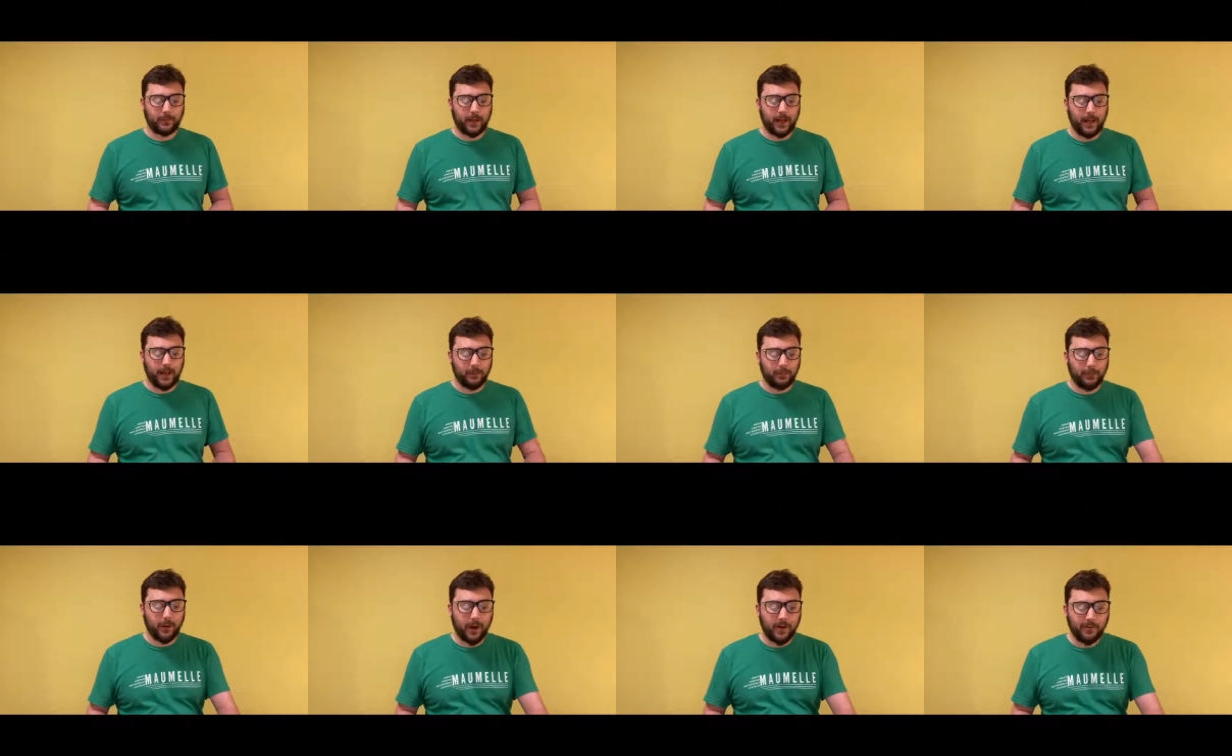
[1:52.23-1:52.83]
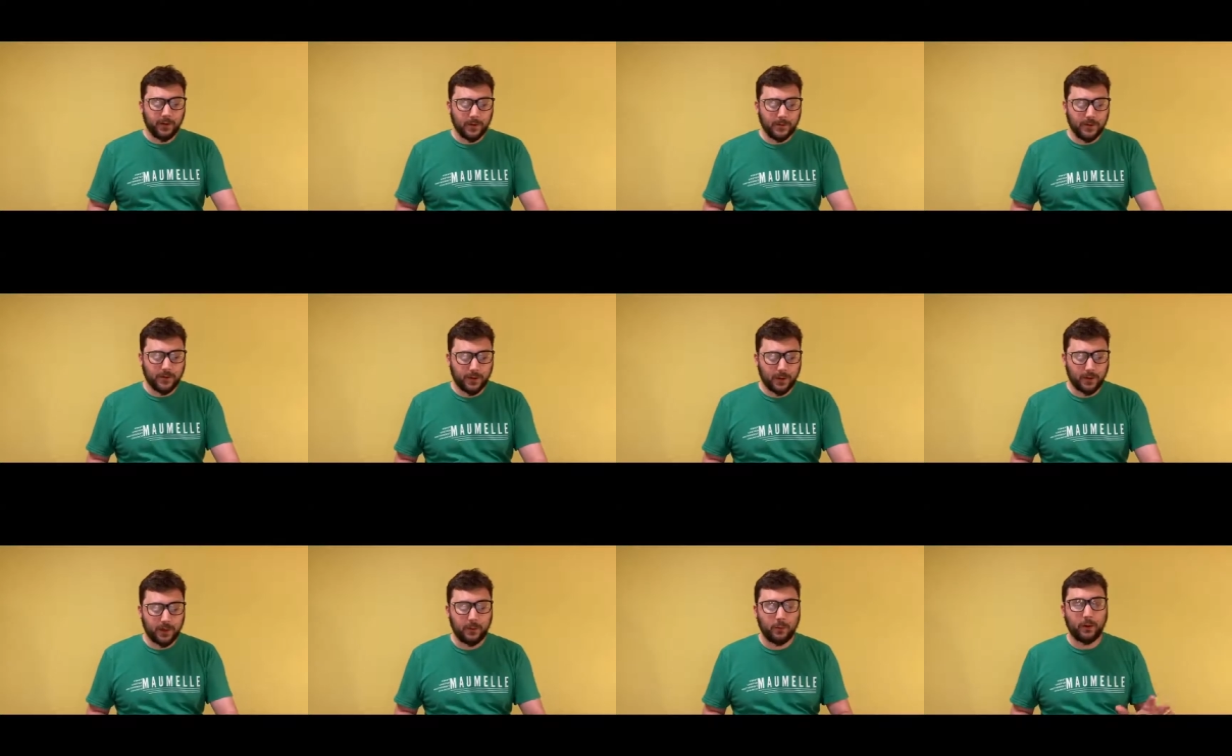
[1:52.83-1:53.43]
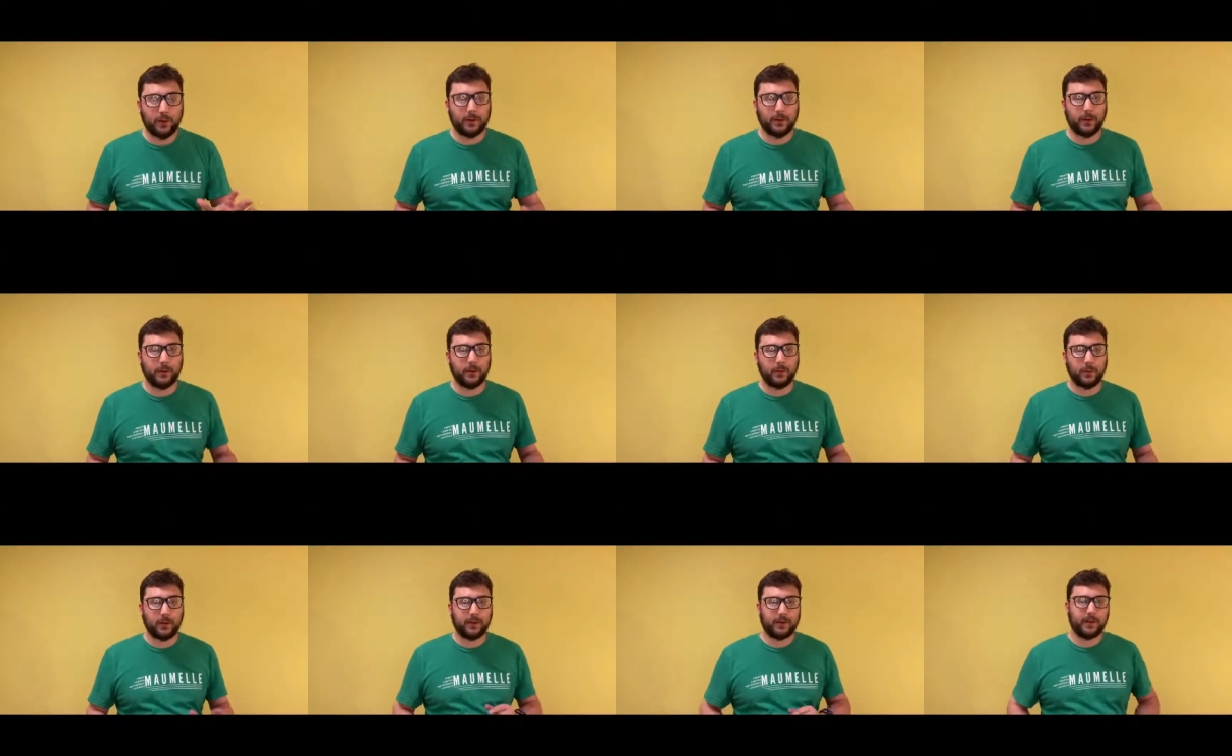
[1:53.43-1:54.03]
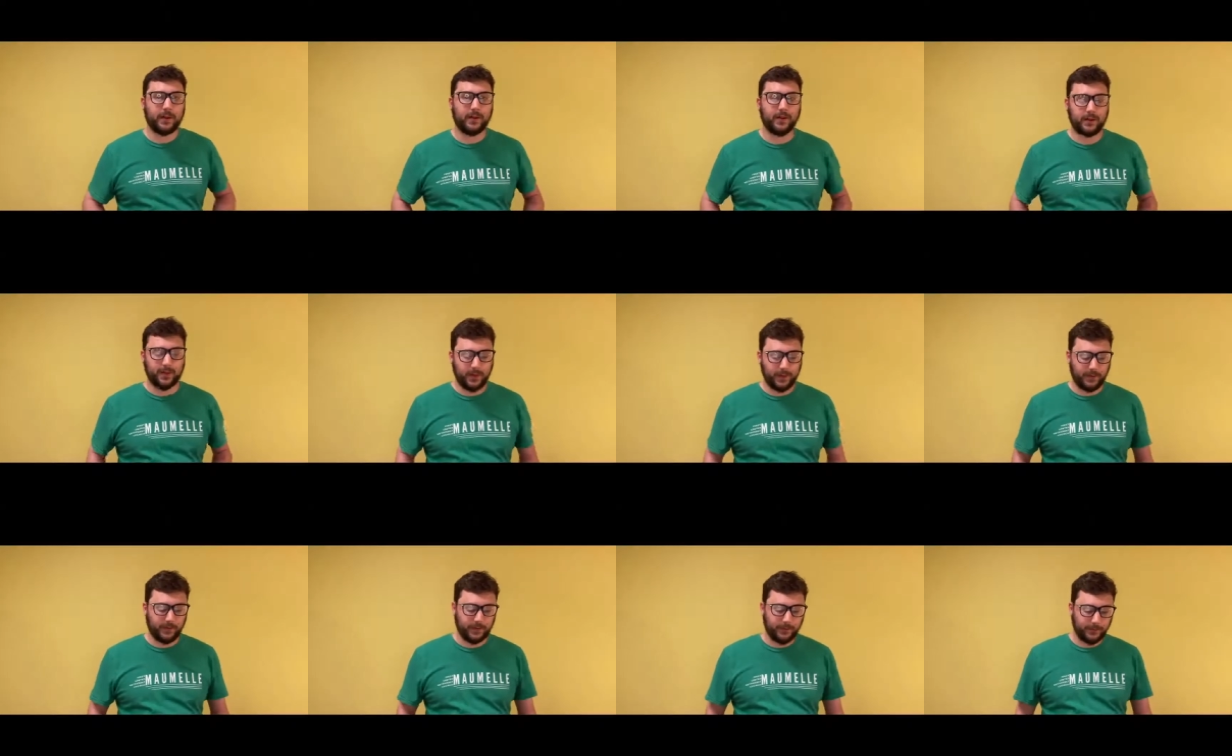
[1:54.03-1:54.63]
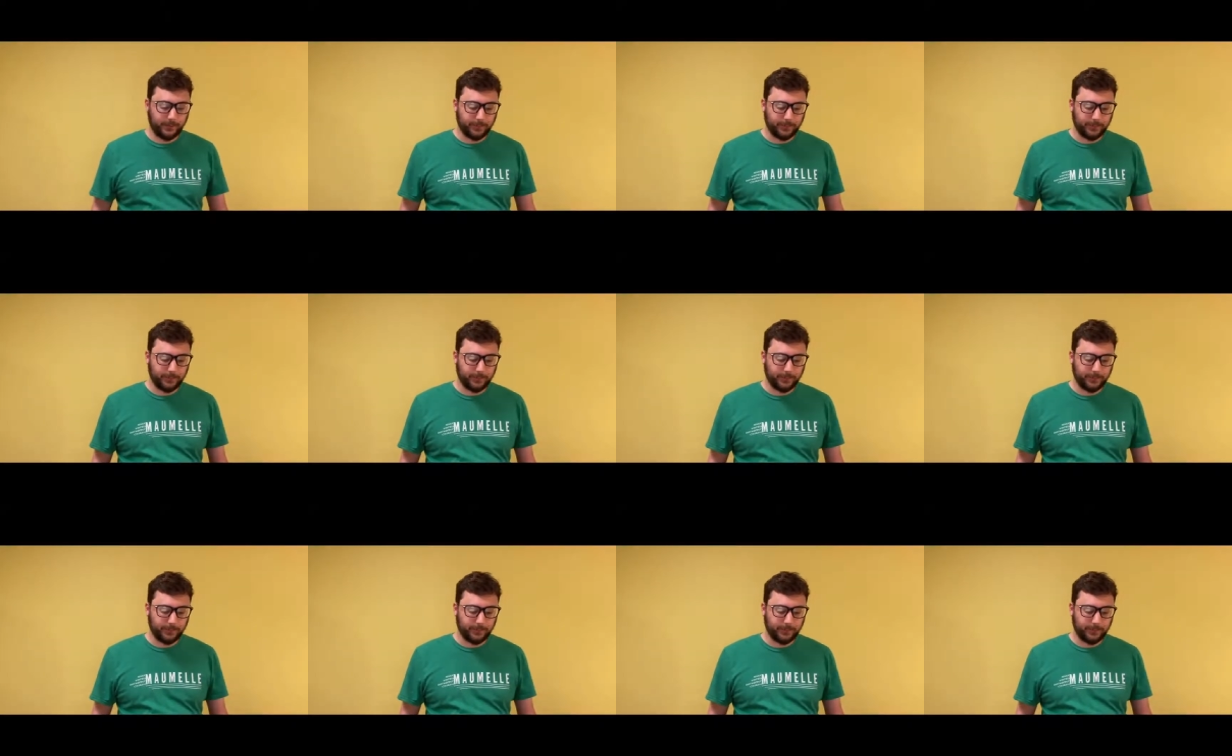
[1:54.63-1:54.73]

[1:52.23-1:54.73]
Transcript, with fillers: And Proverbs thirty one thirty one says this.